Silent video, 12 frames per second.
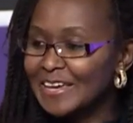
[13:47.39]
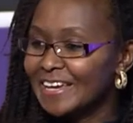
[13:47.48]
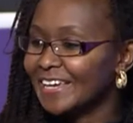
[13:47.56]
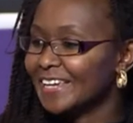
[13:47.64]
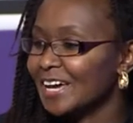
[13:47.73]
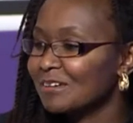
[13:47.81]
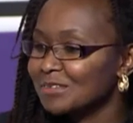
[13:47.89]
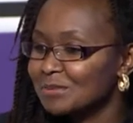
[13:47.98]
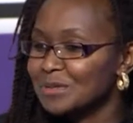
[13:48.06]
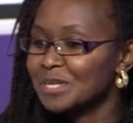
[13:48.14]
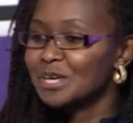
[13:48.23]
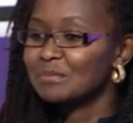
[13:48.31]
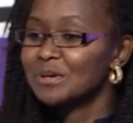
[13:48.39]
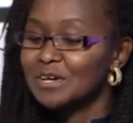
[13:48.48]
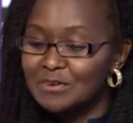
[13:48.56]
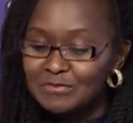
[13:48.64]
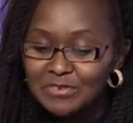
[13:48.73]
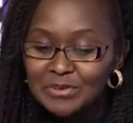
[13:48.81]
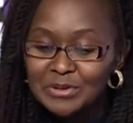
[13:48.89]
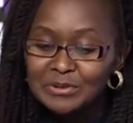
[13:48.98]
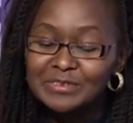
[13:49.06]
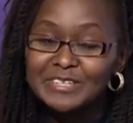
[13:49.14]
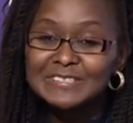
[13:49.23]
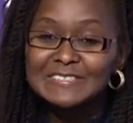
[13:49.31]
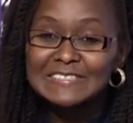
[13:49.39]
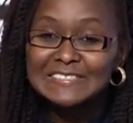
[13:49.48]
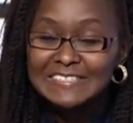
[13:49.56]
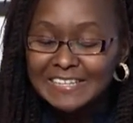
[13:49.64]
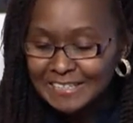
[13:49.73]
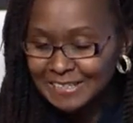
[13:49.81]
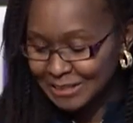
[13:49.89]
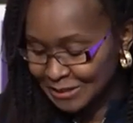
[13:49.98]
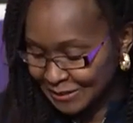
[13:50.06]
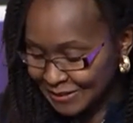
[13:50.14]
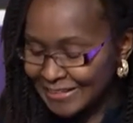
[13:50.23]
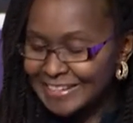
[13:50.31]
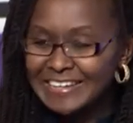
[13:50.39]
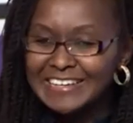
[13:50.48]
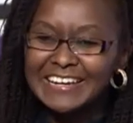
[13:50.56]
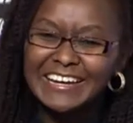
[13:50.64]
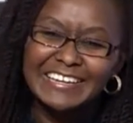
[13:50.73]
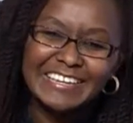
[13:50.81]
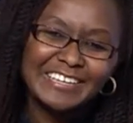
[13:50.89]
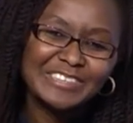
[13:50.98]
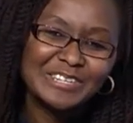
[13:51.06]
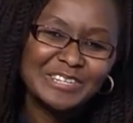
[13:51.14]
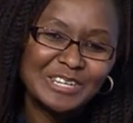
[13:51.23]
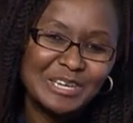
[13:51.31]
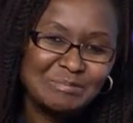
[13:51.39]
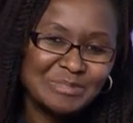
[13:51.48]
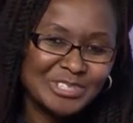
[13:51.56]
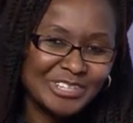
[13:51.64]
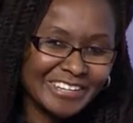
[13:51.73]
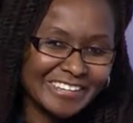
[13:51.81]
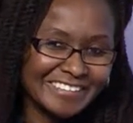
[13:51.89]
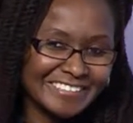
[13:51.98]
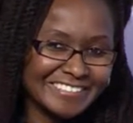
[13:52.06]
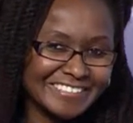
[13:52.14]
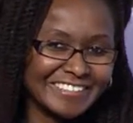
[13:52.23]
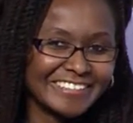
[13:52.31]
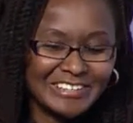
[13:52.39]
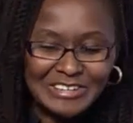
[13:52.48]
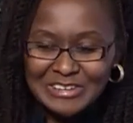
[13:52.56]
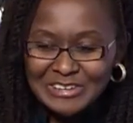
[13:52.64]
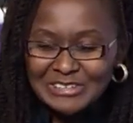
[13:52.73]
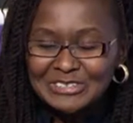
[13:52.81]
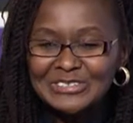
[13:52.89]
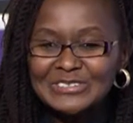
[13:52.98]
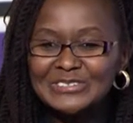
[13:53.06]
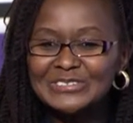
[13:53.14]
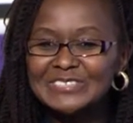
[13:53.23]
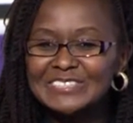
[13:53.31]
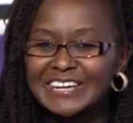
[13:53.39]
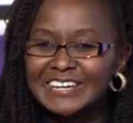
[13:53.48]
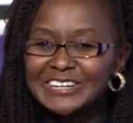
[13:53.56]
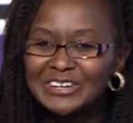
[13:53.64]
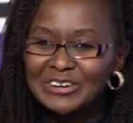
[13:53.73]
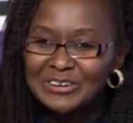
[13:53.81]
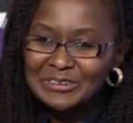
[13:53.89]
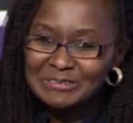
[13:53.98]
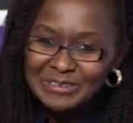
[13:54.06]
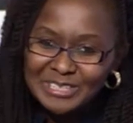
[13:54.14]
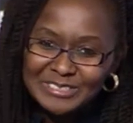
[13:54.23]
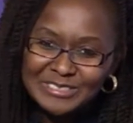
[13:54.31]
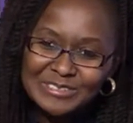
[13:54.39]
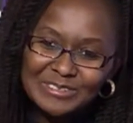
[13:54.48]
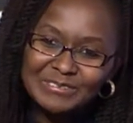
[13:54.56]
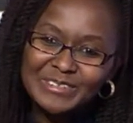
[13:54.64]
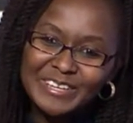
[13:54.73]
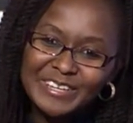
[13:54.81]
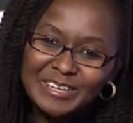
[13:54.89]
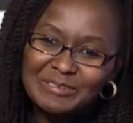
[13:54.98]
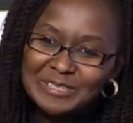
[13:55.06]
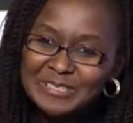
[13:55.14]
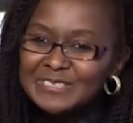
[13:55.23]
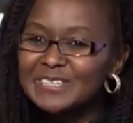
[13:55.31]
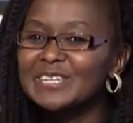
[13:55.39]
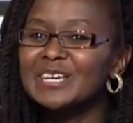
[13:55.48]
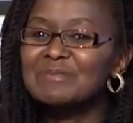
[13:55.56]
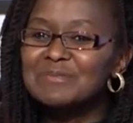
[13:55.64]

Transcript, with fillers: And after it became a full university status, again, the name changed to Technical University of Kenya, which is the name